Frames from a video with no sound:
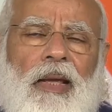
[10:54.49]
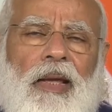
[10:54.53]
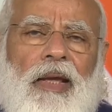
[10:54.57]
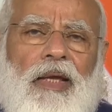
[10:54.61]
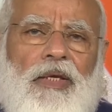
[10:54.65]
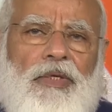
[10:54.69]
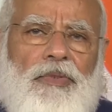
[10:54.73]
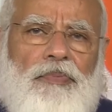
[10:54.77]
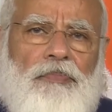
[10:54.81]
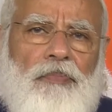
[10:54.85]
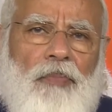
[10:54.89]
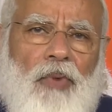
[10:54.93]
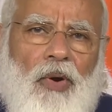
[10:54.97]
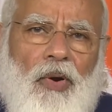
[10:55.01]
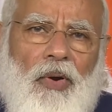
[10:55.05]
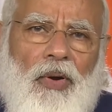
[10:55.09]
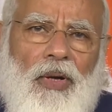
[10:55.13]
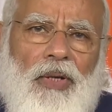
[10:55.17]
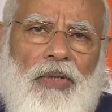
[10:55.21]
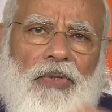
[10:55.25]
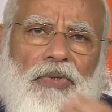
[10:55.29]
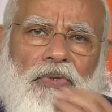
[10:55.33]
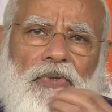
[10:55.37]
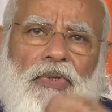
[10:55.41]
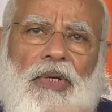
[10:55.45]
A
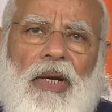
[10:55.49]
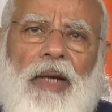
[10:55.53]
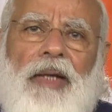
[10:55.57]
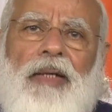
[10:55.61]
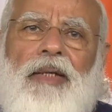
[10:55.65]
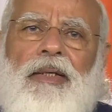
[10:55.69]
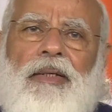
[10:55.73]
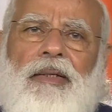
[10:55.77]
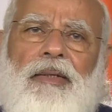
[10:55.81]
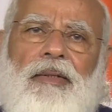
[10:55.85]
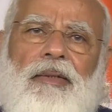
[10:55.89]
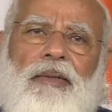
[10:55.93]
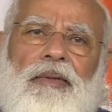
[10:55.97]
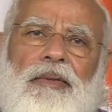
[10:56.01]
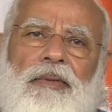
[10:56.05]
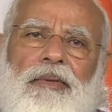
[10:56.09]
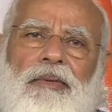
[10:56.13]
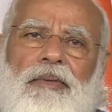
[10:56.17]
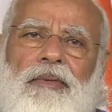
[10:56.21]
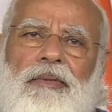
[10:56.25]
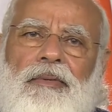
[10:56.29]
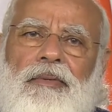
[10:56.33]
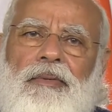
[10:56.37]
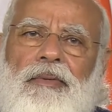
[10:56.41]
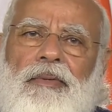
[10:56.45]
small child
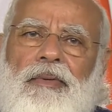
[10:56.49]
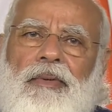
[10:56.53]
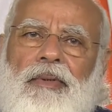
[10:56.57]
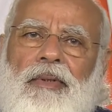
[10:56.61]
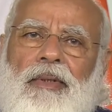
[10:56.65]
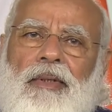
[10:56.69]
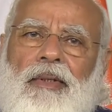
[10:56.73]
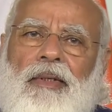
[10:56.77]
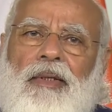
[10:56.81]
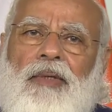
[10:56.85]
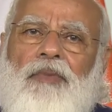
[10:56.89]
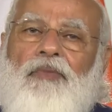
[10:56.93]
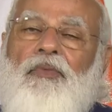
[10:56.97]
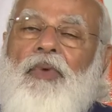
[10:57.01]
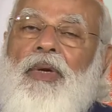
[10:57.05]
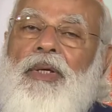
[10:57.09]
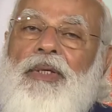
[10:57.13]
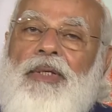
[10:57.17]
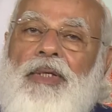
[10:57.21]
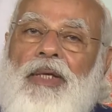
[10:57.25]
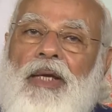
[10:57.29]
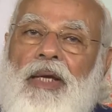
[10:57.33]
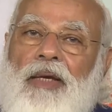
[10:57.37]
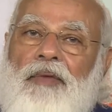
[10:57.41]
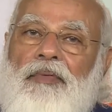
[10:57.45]
was
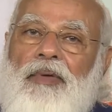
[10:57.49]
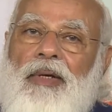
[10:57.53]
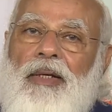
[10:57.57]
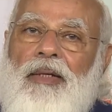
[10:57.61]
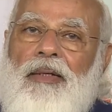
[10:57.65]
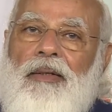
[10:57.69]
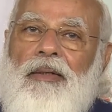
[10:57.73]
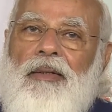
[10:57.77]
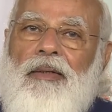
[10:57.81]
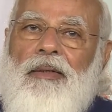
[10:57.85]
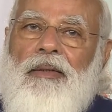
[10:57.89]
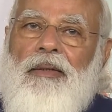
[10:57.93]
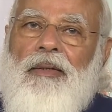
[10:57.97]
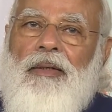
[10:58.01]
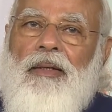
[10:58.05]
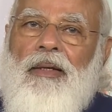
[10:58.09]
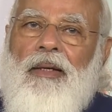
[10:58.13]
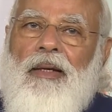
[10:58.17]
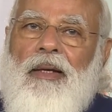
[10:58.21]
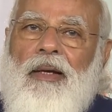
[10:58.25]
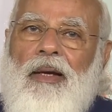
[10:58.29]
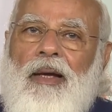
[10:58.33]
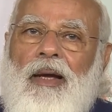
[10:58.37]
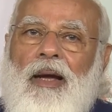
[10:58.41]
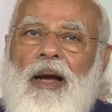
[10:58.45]
given
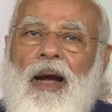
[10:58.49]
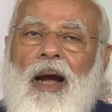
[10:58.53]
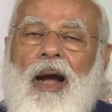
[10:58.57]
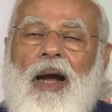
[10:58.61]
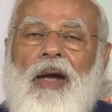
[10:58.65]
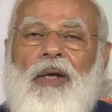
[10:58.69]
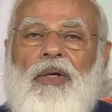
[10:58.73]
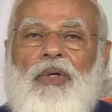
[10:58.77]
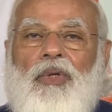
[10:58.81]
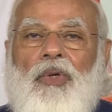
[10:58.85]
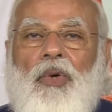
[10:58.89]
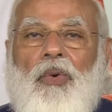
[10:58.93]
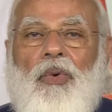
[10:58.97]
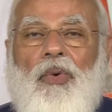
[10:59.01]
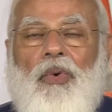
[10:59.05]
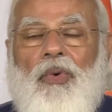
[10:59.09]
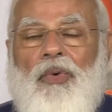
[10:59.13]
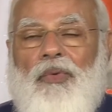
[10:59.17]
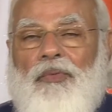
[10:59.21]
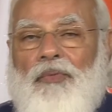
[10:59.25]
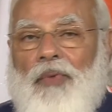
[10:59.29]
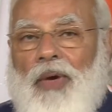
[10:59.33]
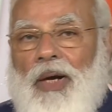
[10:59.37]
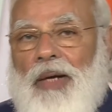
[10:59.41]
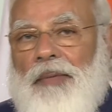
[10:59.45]
a
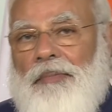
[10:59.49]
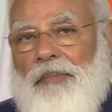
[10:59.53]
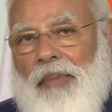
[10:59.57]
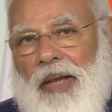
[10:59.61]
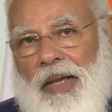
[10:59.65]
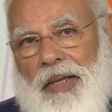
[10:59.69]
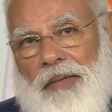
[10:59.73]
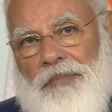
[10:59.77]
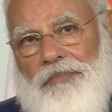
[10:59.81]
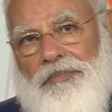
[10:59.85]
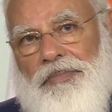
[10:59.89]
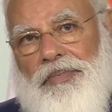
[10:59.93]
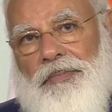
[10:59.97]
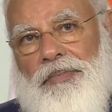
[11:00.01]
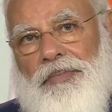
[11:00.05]
torn world map.